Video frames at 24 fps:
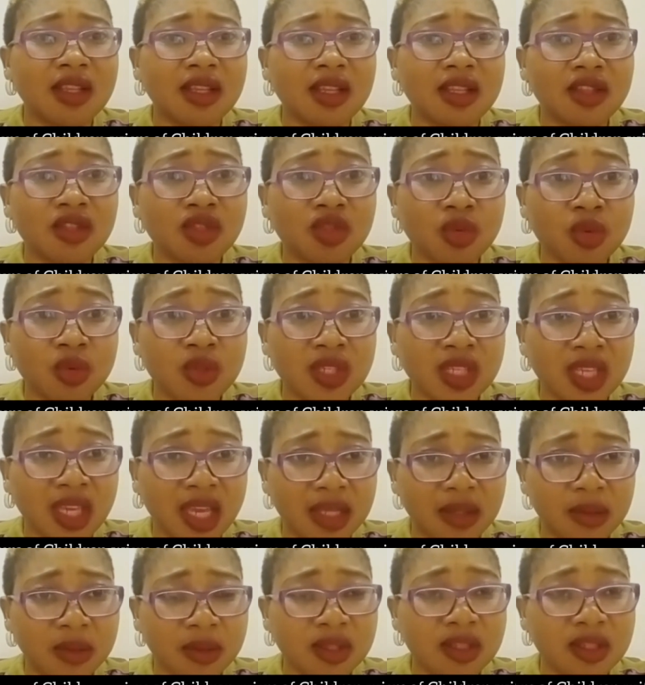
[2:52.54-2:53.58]
2 schedules.
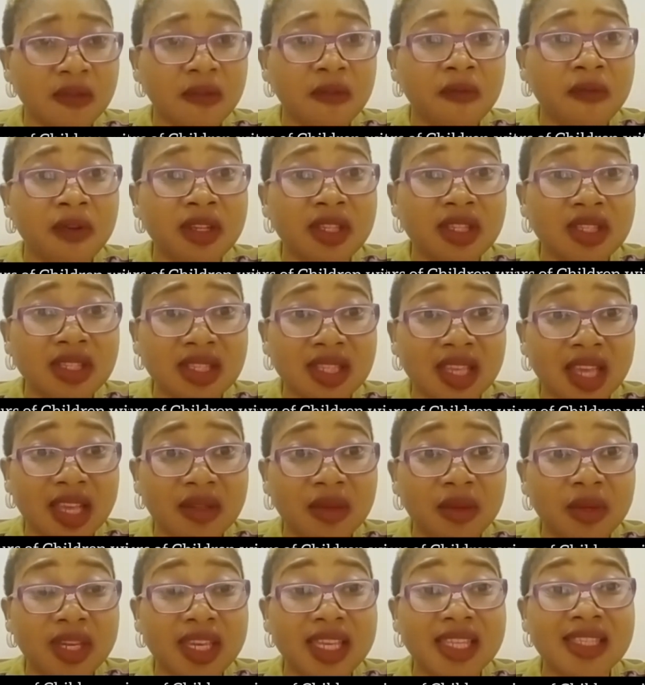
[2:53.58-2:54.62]
The first schedule
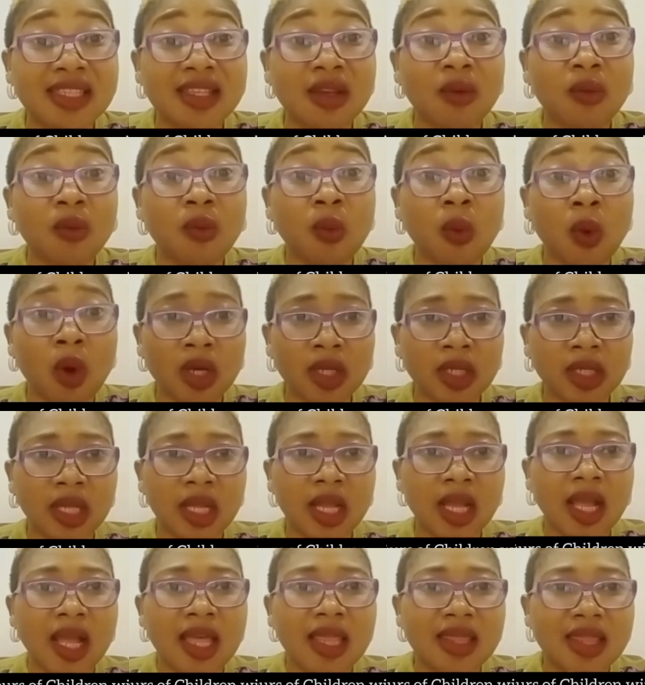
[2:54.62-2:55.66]
is the one
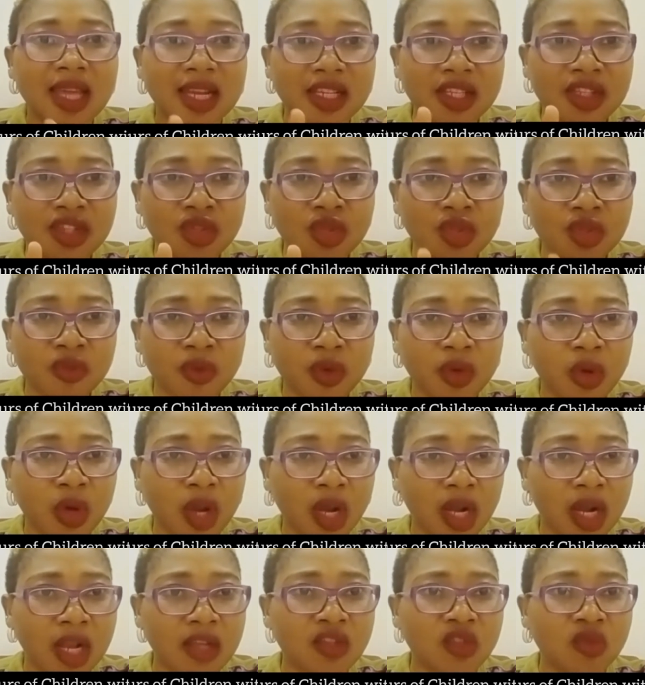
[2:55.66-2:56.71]
that is used for your
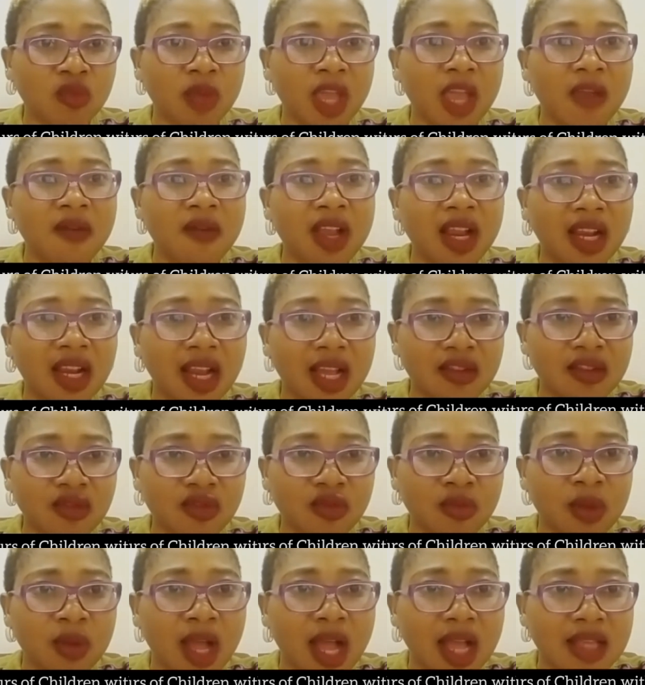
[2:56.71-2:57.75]
classroom. Every classroom
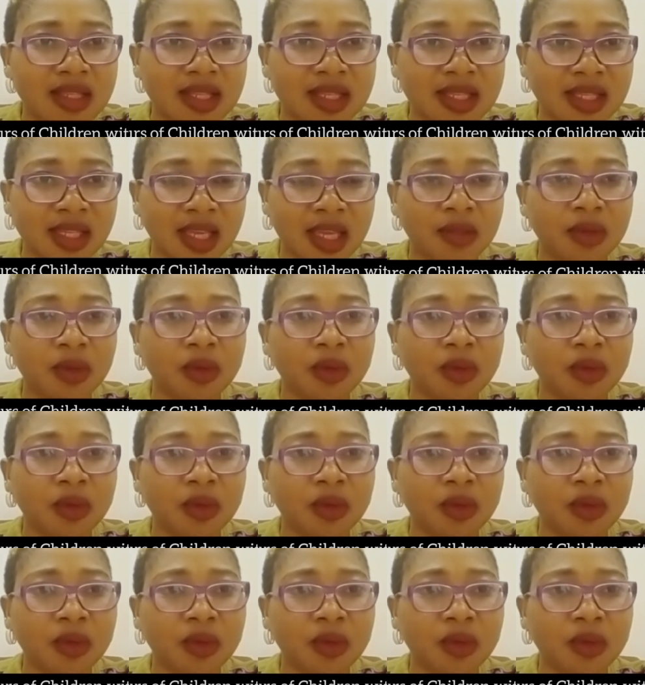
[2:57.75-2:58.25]
has a schedule.